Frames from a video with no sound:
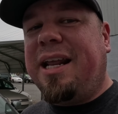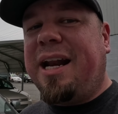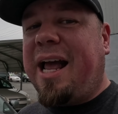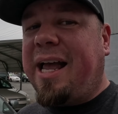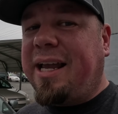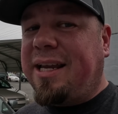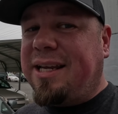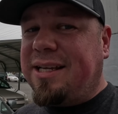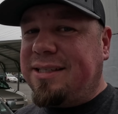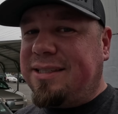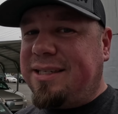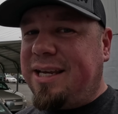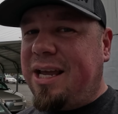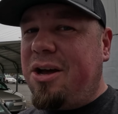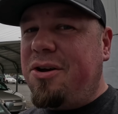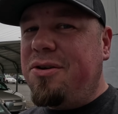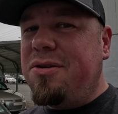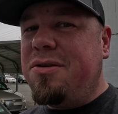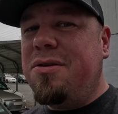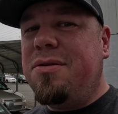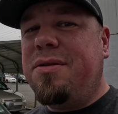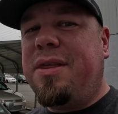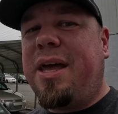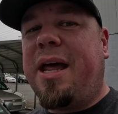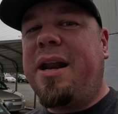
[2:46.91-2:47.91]
And I can tell
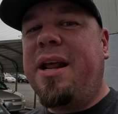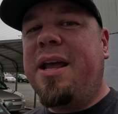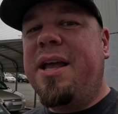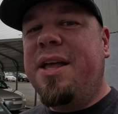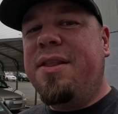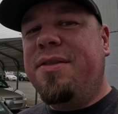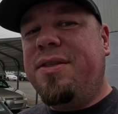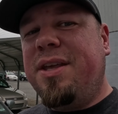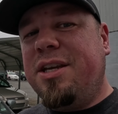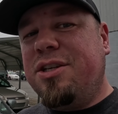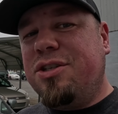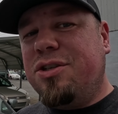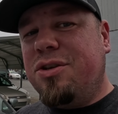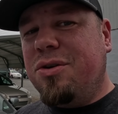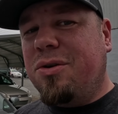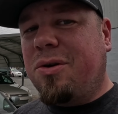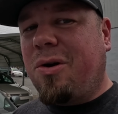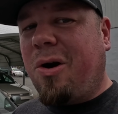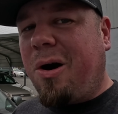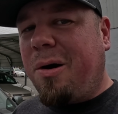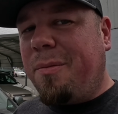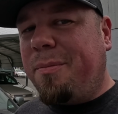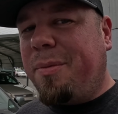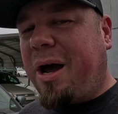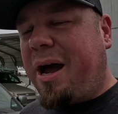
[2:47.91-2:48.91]
you that these new
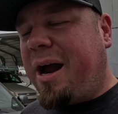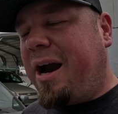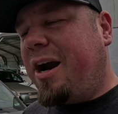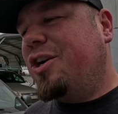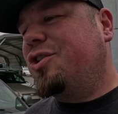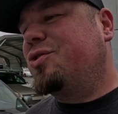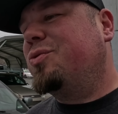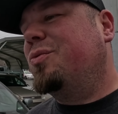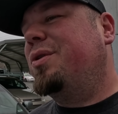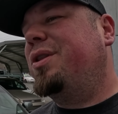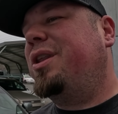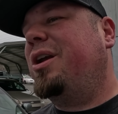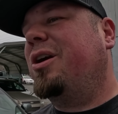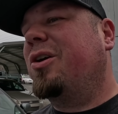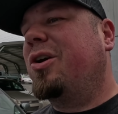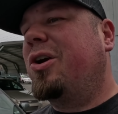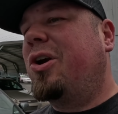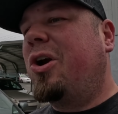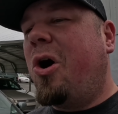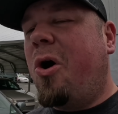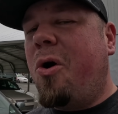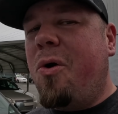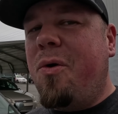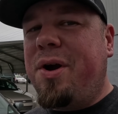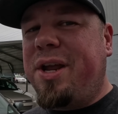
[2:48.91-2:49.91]
car buyers, when they're
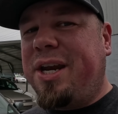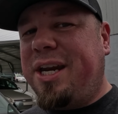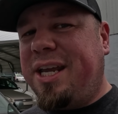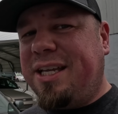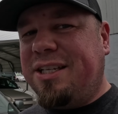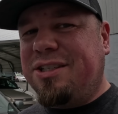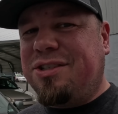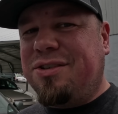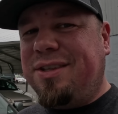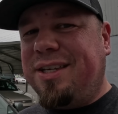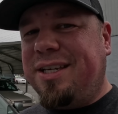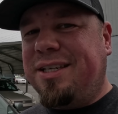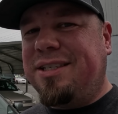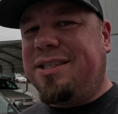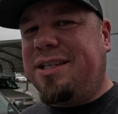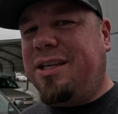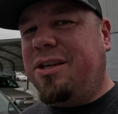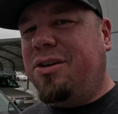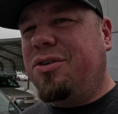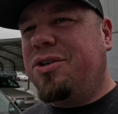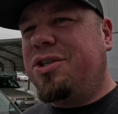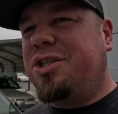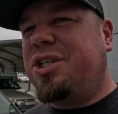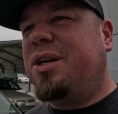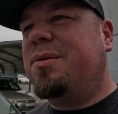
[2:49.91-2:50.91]
going into these
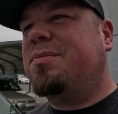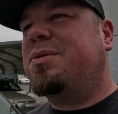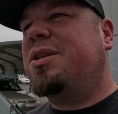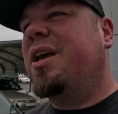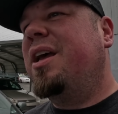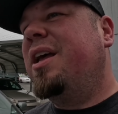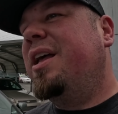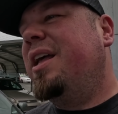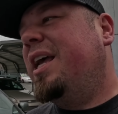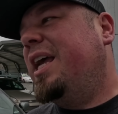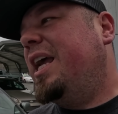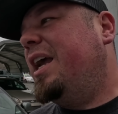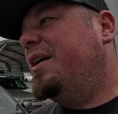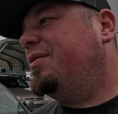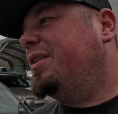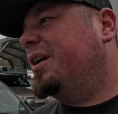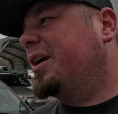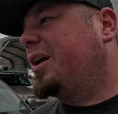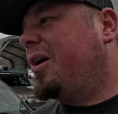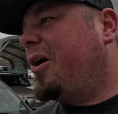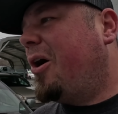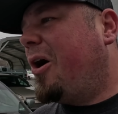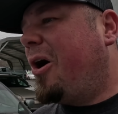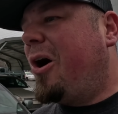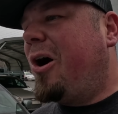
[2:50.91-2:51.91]
dealerships, if the
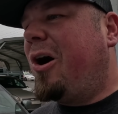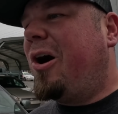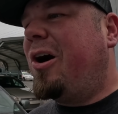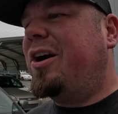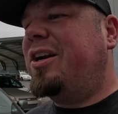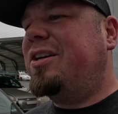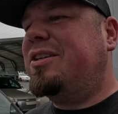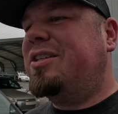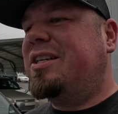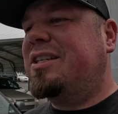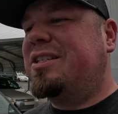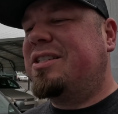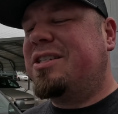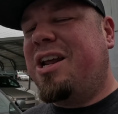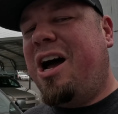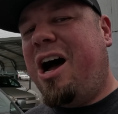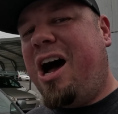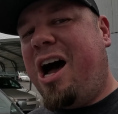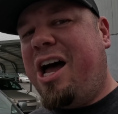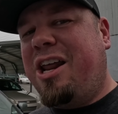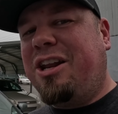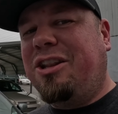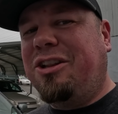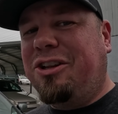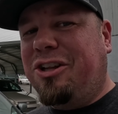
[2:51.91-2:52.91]
car does
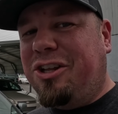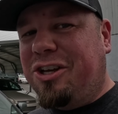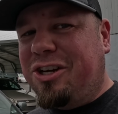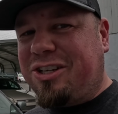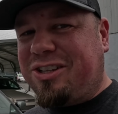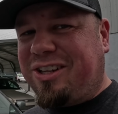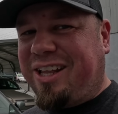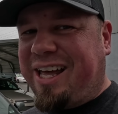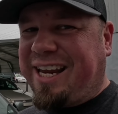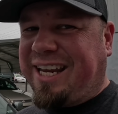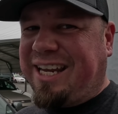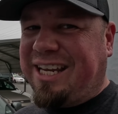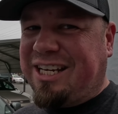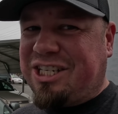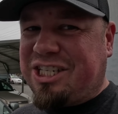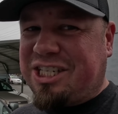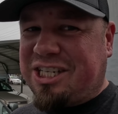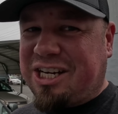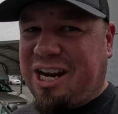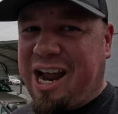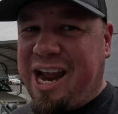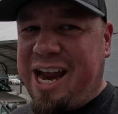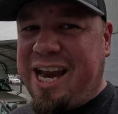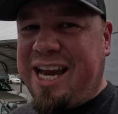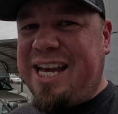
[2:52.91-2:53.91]
not look like it's
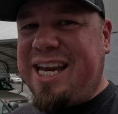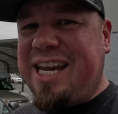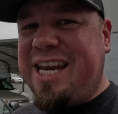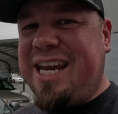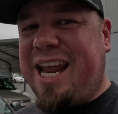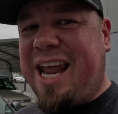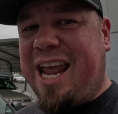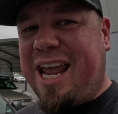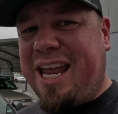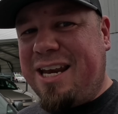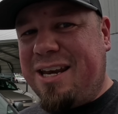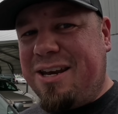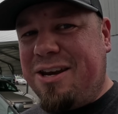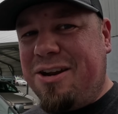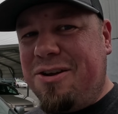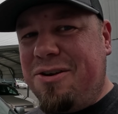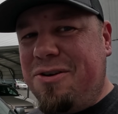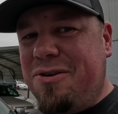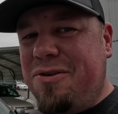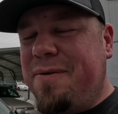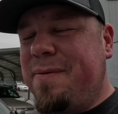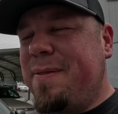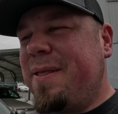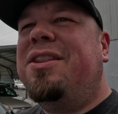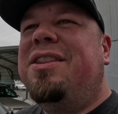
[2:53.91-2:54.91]
shiny and
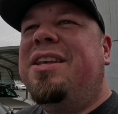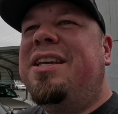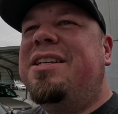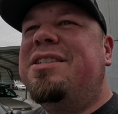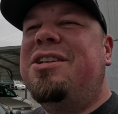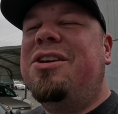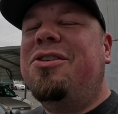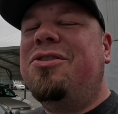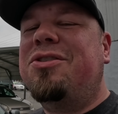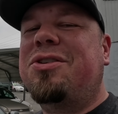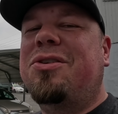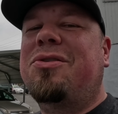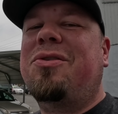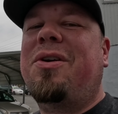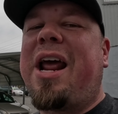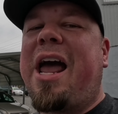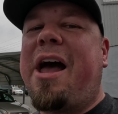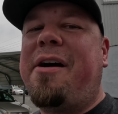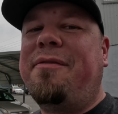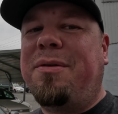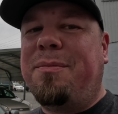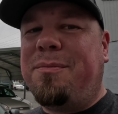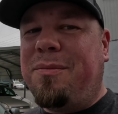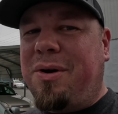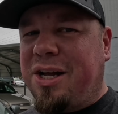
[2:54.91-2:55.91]
new, these dealers are going to
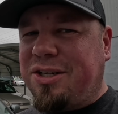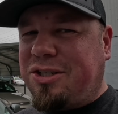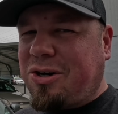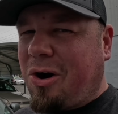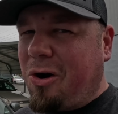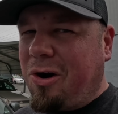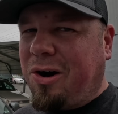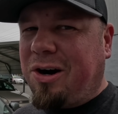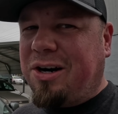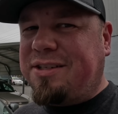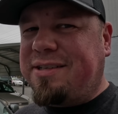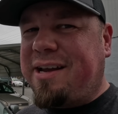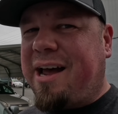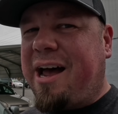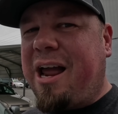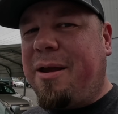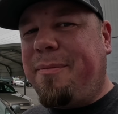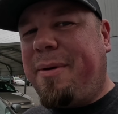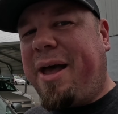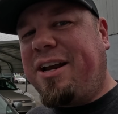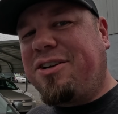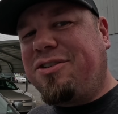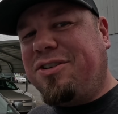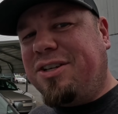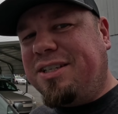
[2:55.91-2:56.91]
have a much harder
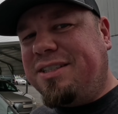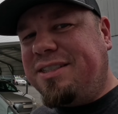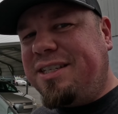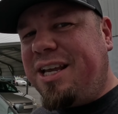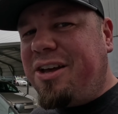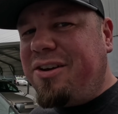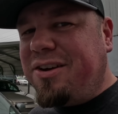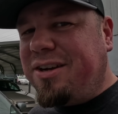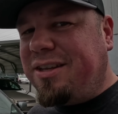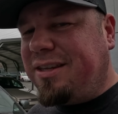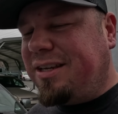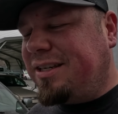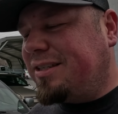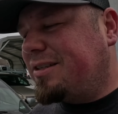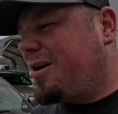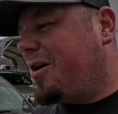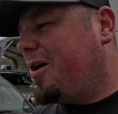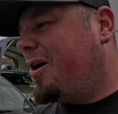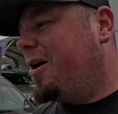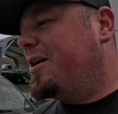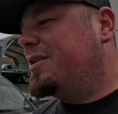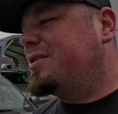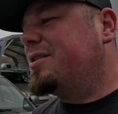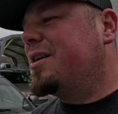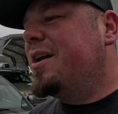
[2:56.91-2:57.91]
time actually selling these
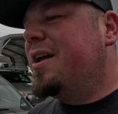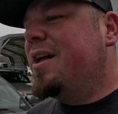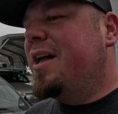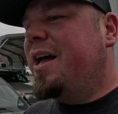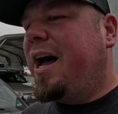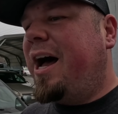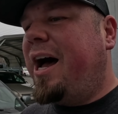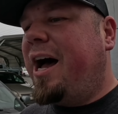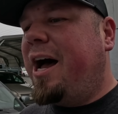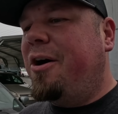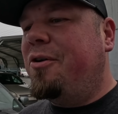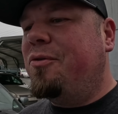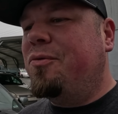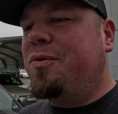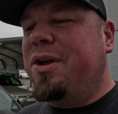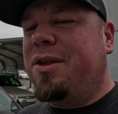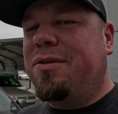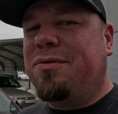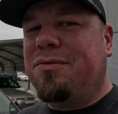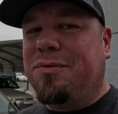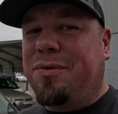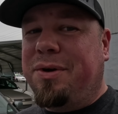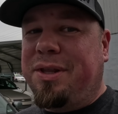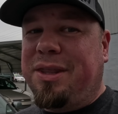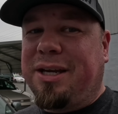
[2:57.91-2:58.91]
cars
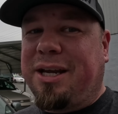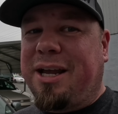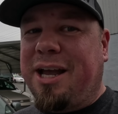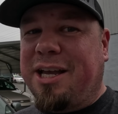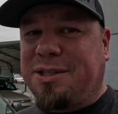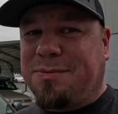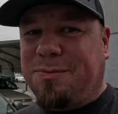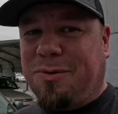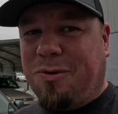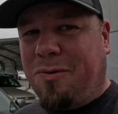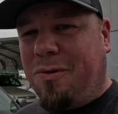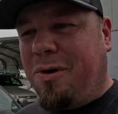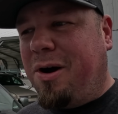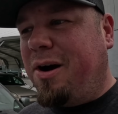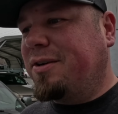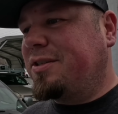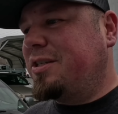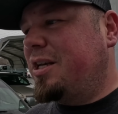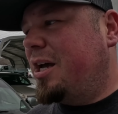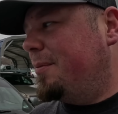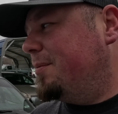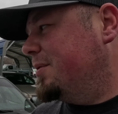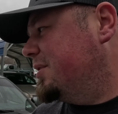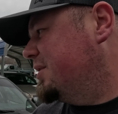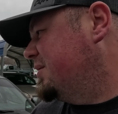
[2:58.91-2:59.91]
when the customer walks
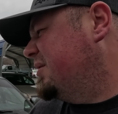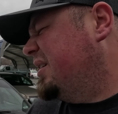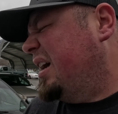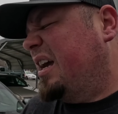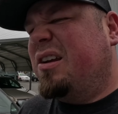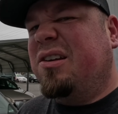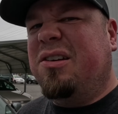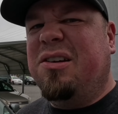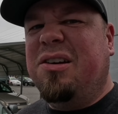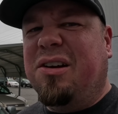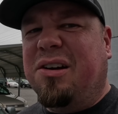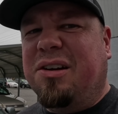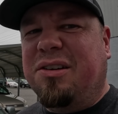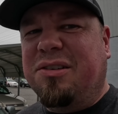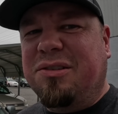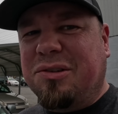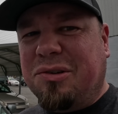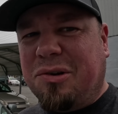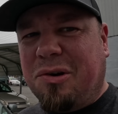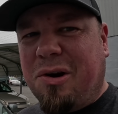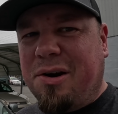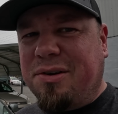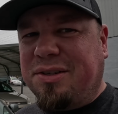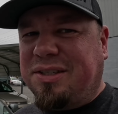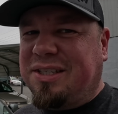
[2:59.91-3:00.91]
up and is like, ugh,
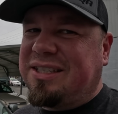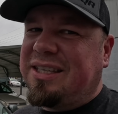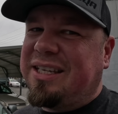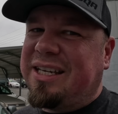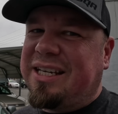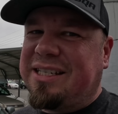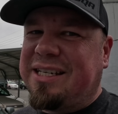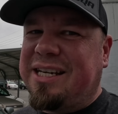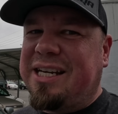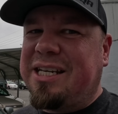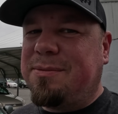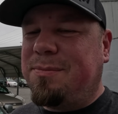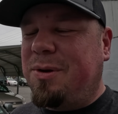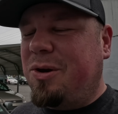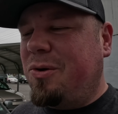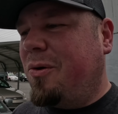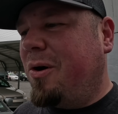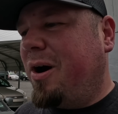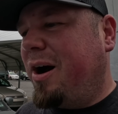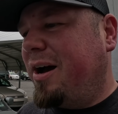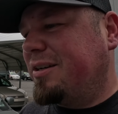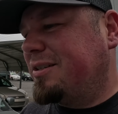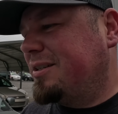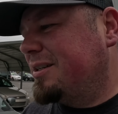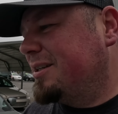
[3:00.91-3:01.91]
gross, this thing needs to be
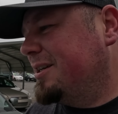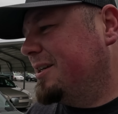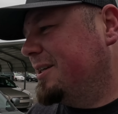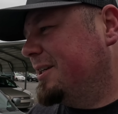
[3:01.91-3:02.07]
washed.